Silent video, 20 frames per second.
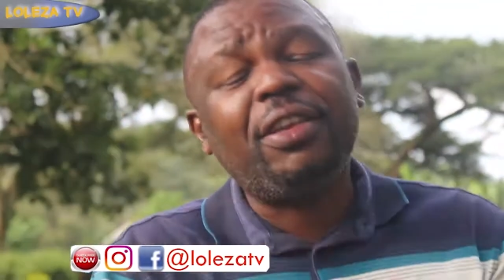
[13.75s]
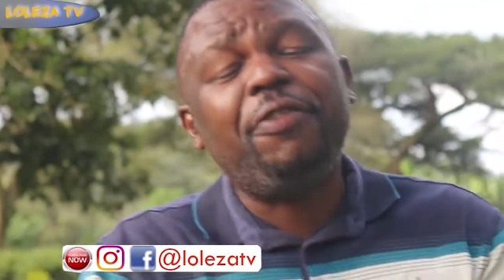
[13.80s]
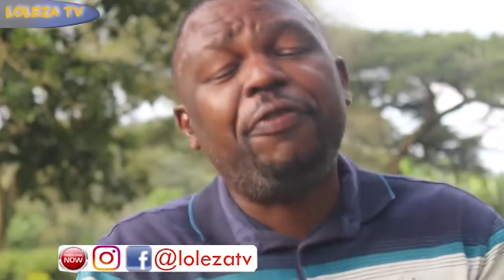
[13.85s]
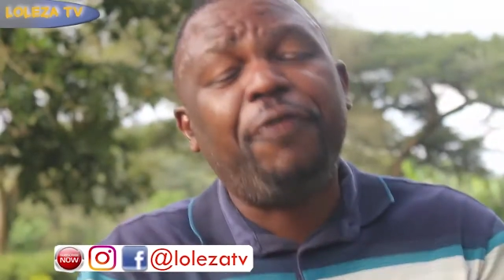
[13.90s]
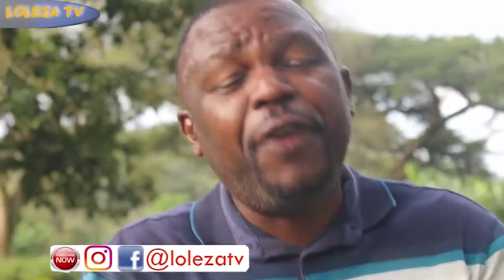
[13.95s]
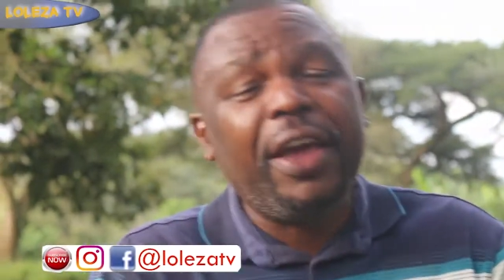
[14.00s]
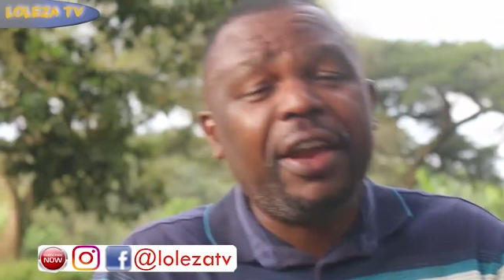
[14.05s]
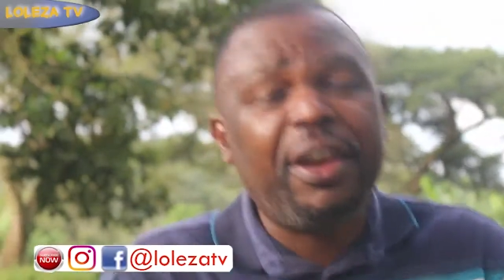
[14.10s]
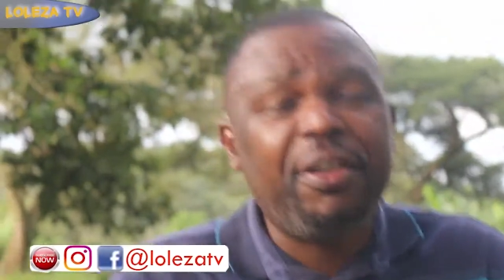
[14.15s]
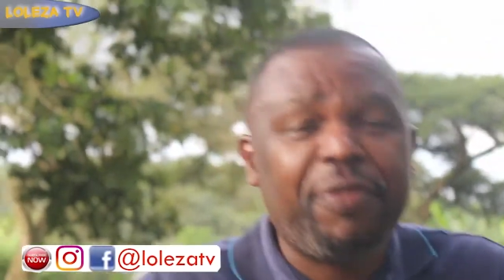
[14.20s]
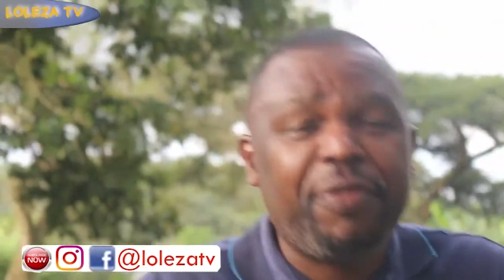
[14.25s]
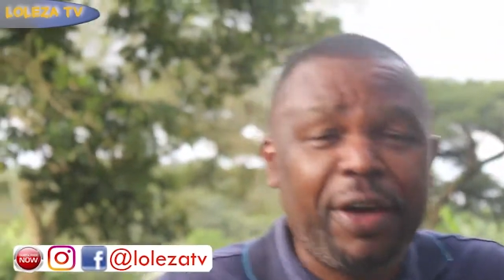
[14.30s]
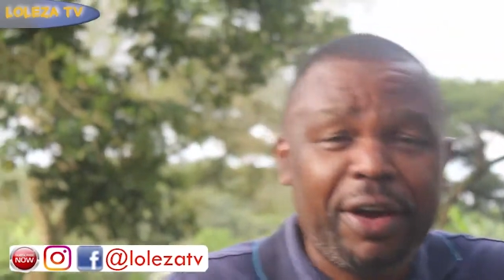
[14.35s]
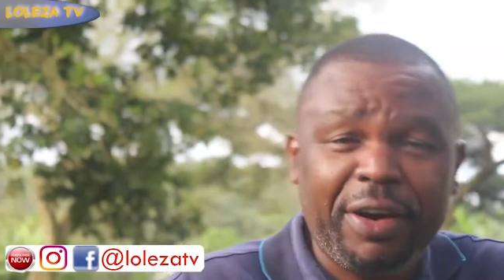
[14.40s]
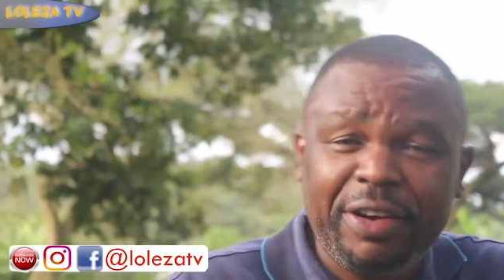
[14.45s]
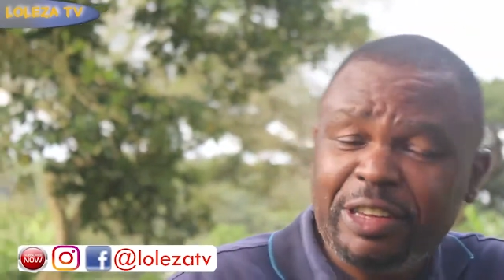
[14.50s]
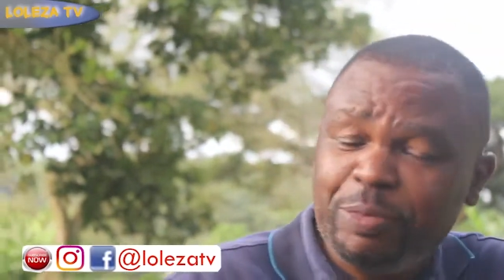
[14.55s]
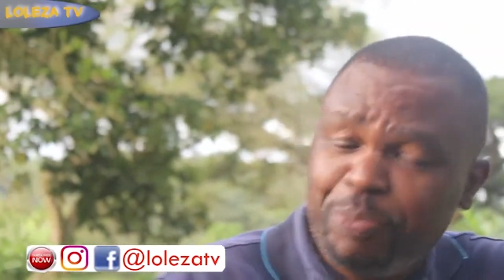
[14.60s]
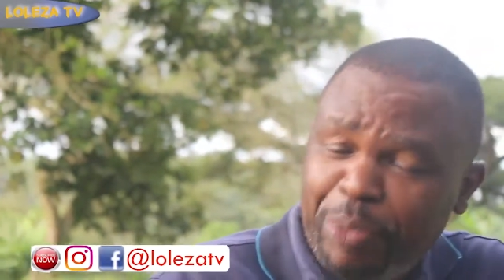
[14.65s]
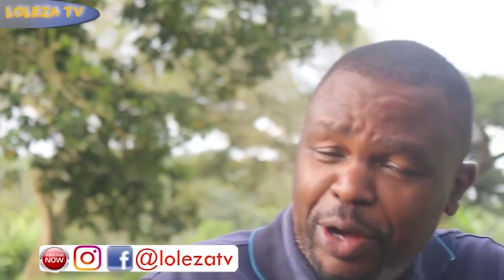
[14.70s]
a very,
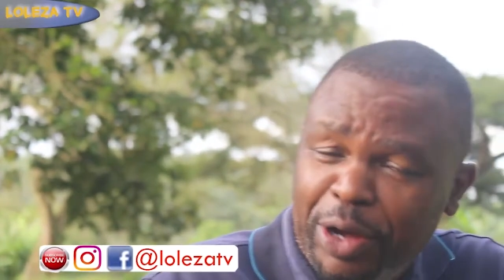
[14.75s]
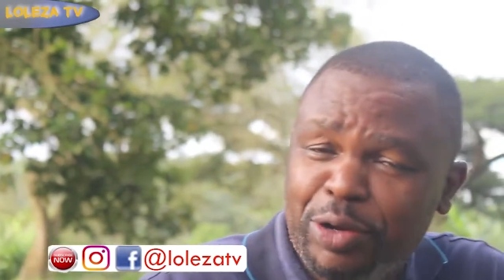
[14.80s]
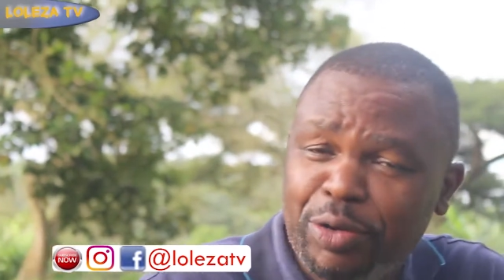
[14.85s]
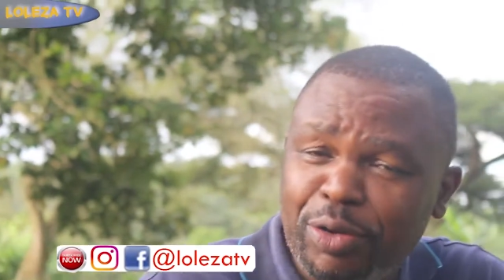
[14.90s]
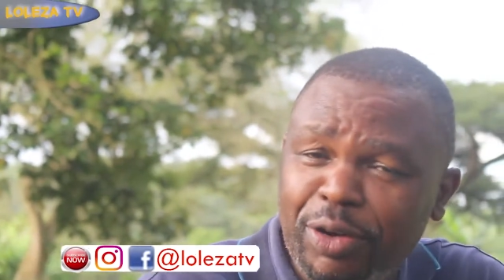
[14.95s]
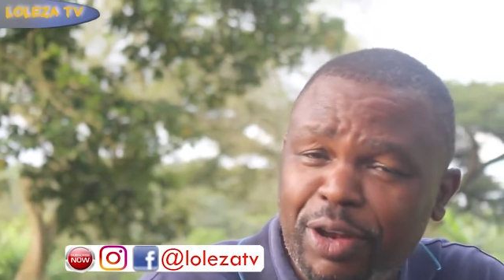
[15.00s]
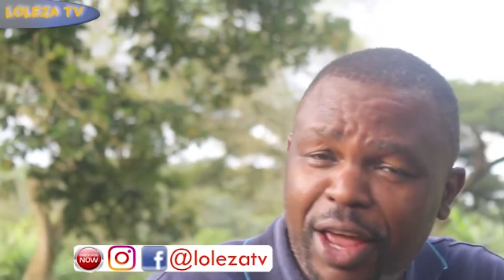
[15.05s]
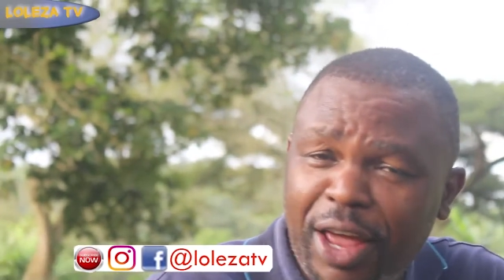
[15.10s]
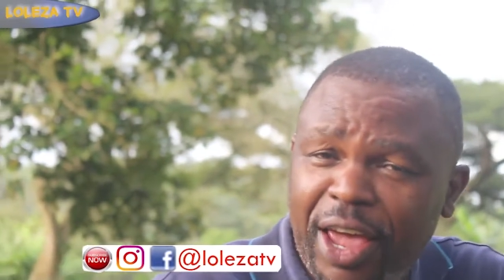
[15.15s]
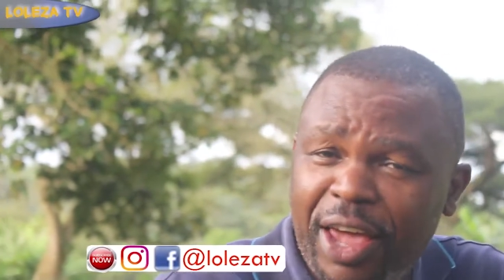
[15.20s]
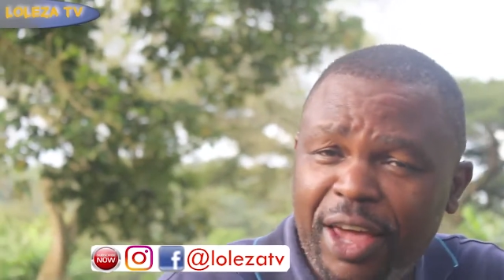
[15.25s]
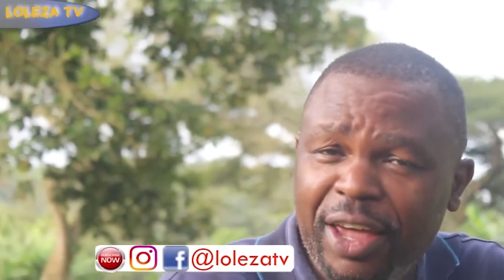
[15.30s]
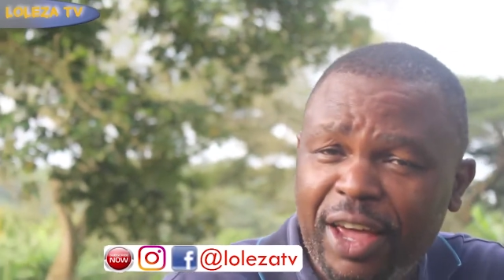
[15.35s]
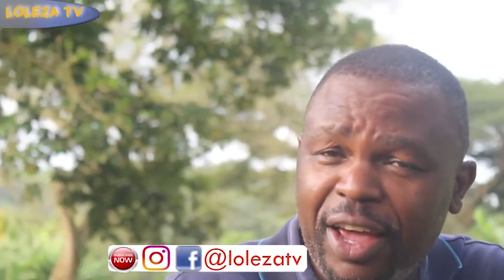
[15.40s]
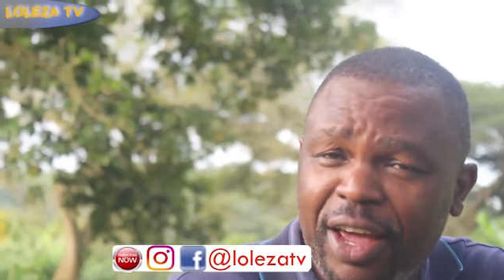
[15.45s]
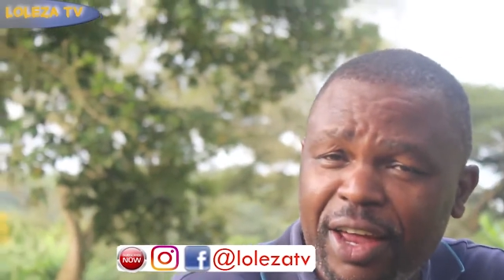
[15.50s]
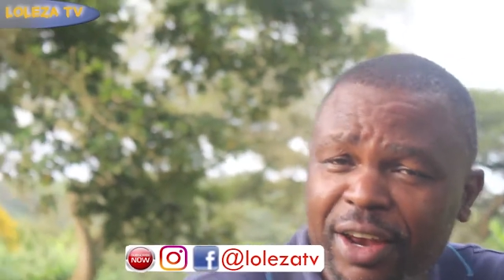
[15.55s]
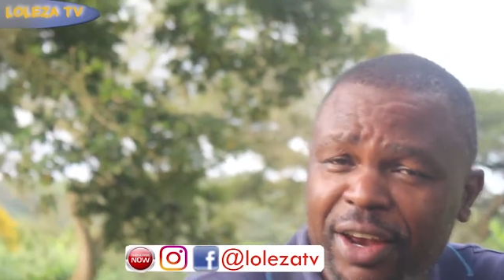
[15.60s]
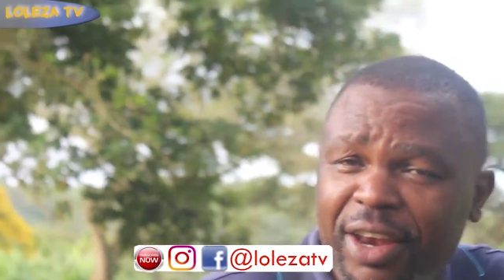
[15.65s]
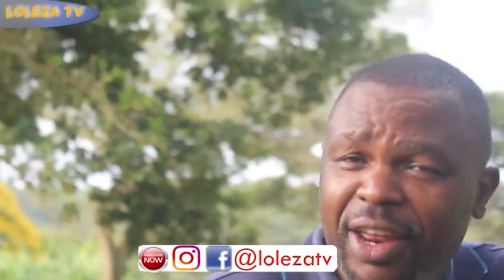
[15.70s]
very special day,
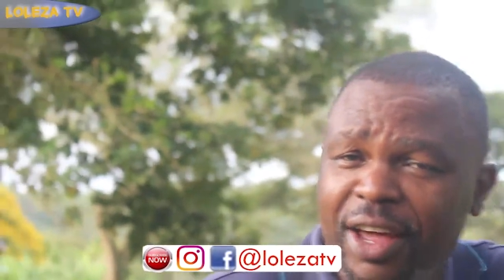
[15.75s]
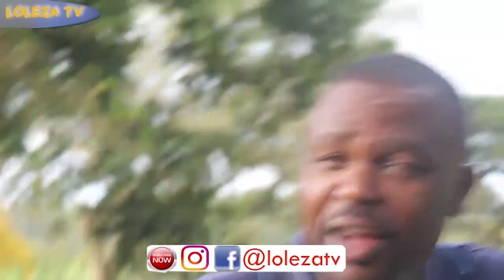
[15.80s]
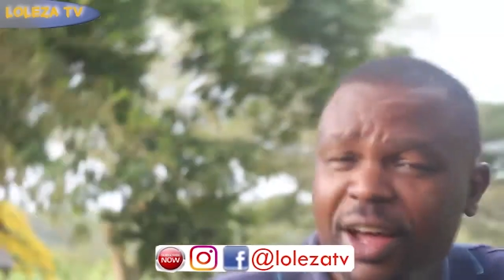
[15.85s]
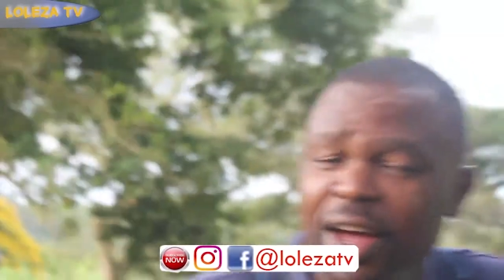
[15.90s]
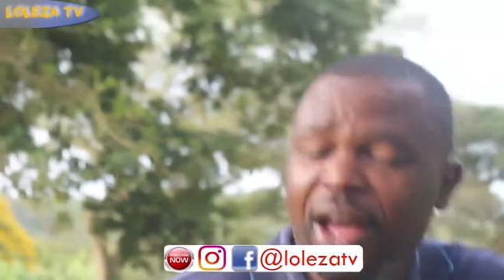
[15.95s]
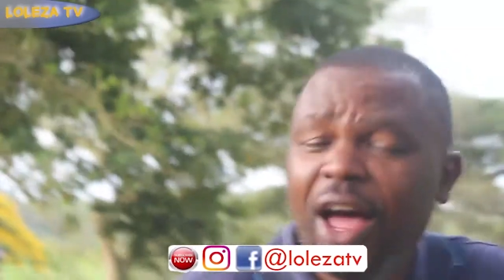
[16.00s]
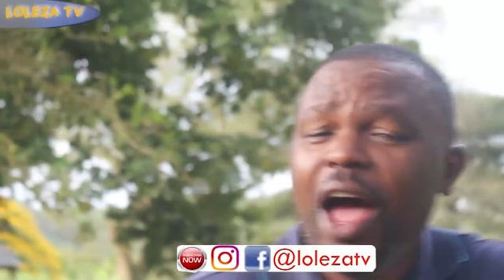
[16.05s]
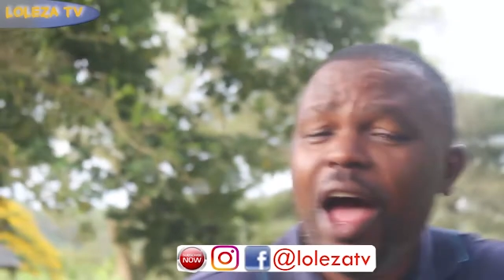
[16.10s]
and uh,